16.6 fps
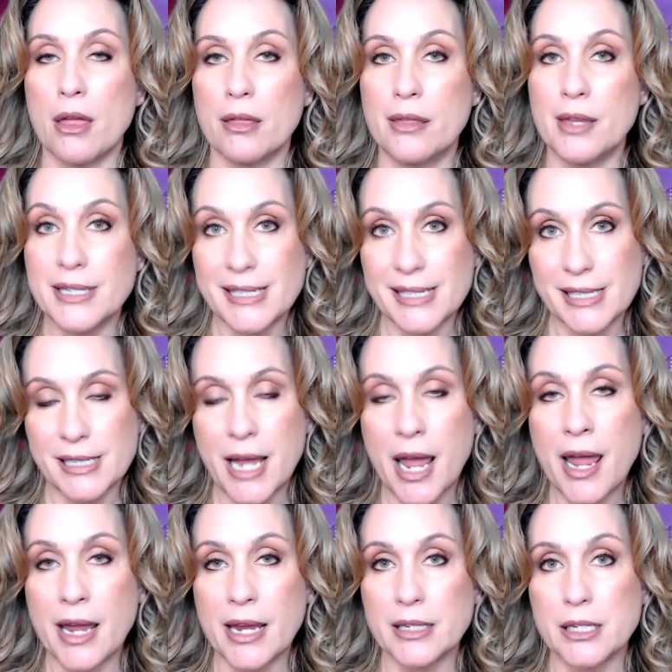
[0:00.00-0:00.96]
the
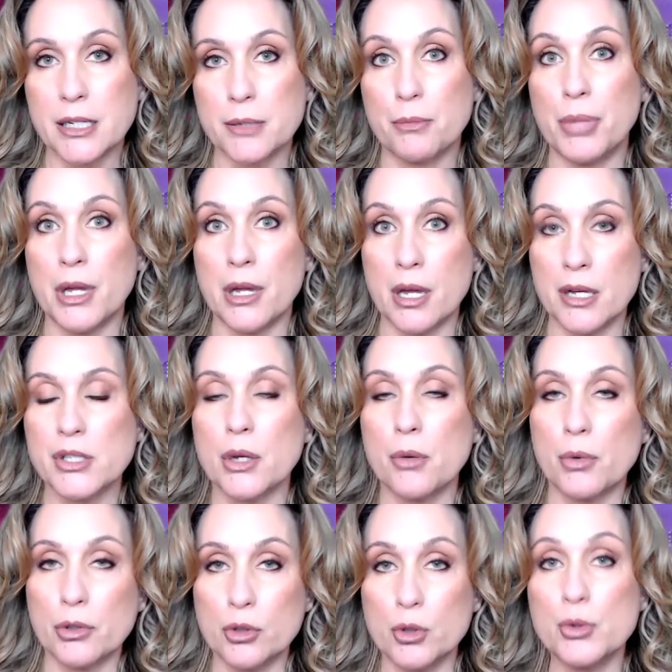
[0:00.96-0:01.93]
state, because they
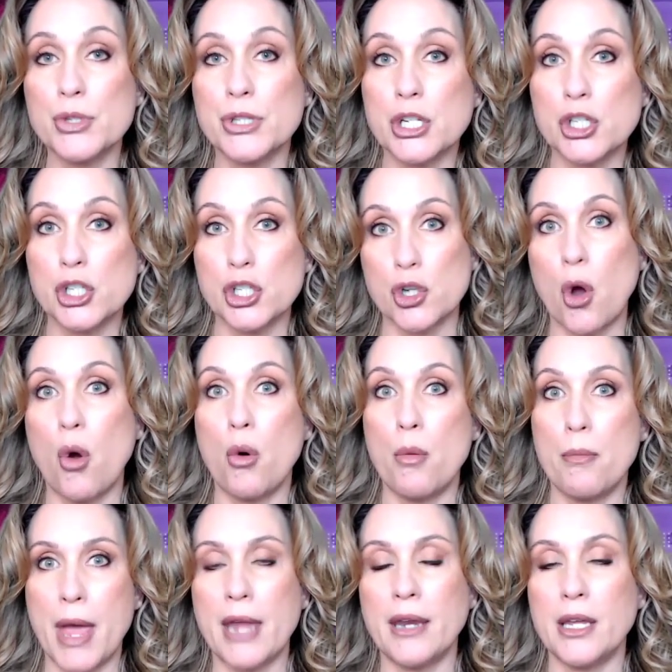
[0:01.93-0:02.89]
were losing
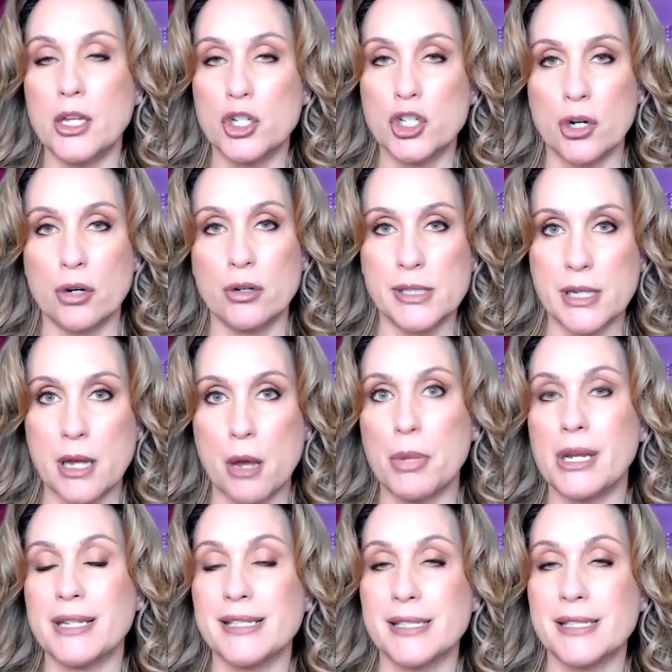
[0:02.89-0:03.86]
so many insurance
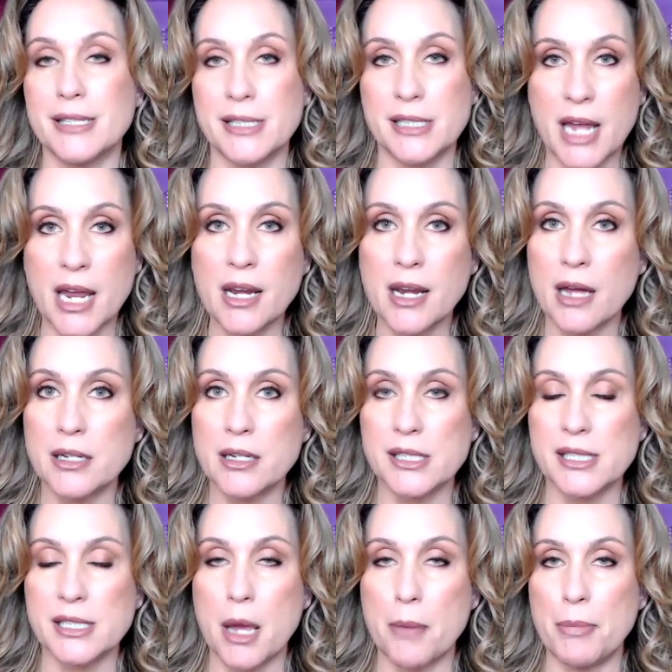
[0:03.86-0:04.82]
companies, the state had
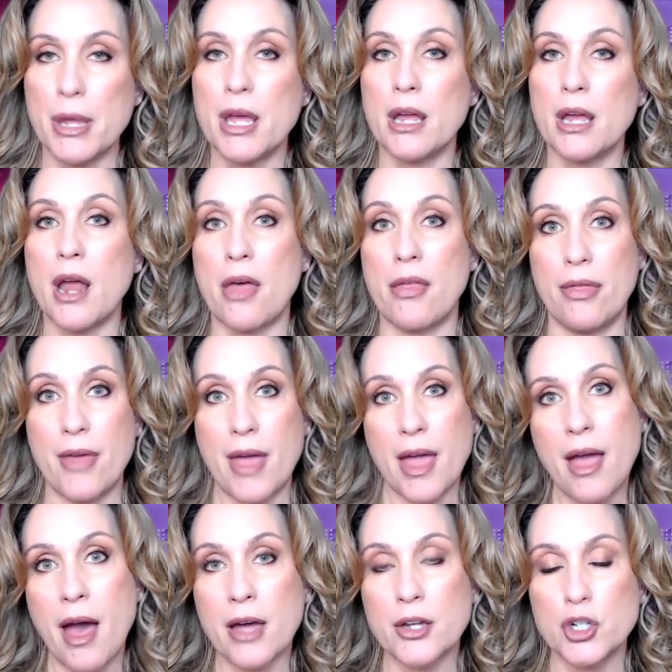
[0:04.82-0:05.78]
to step in and
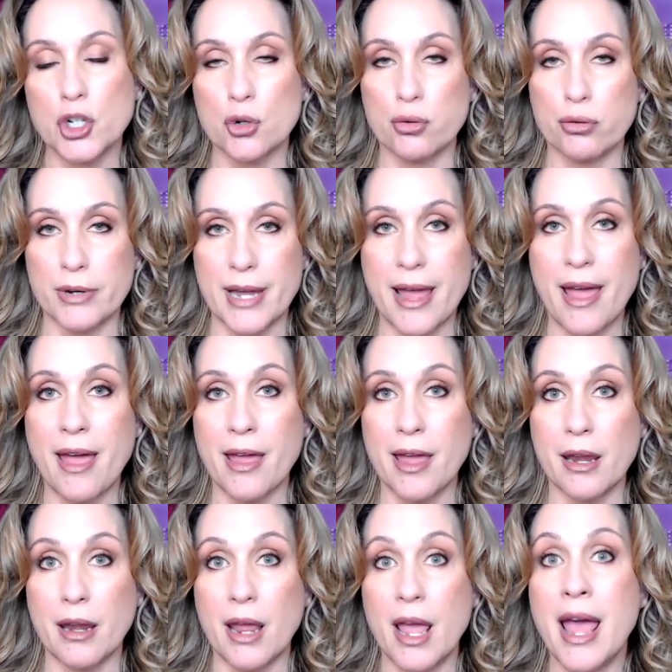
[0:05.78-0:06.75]
they had to
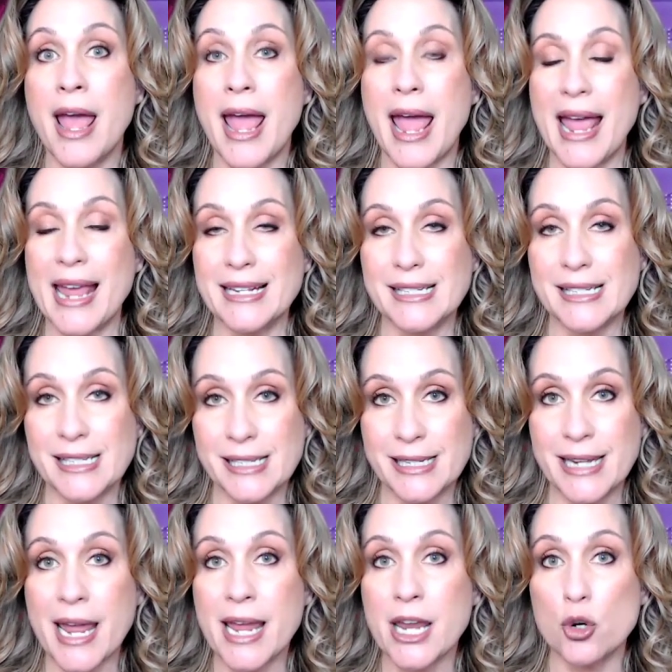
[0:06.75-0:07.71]
create a
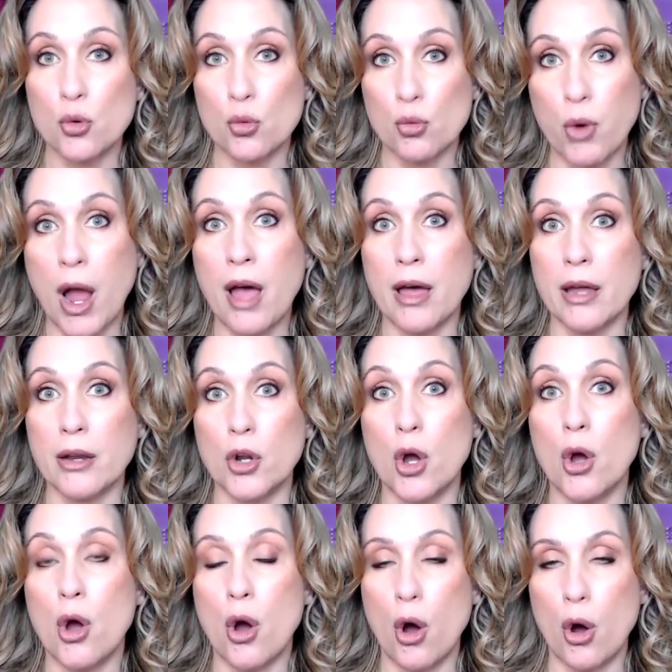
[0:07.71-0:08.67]

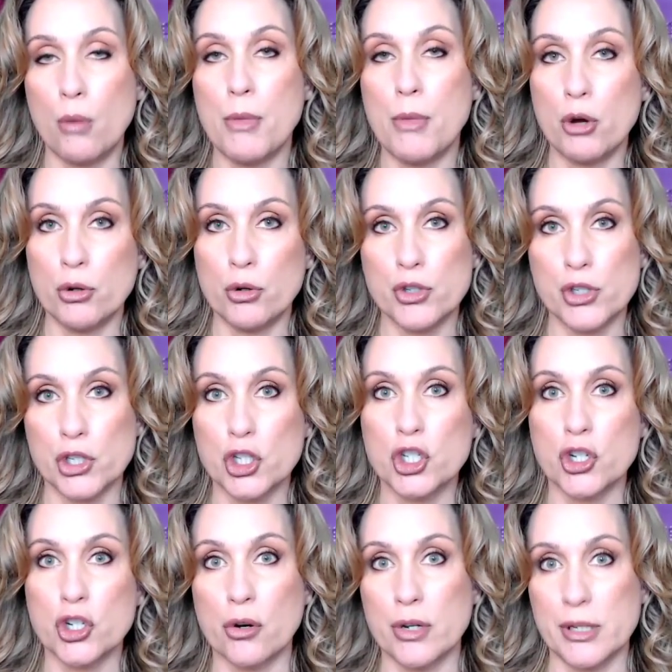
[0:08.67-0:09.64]
state-run homeowners
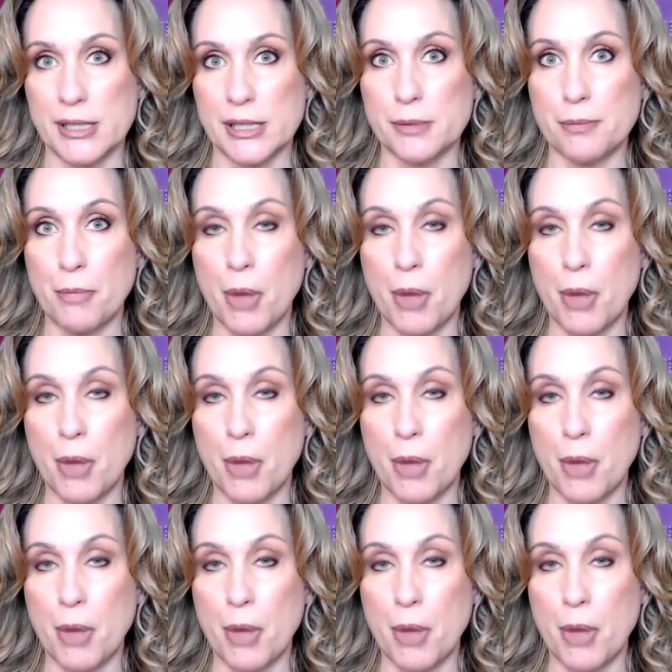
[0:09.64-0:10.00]
insurance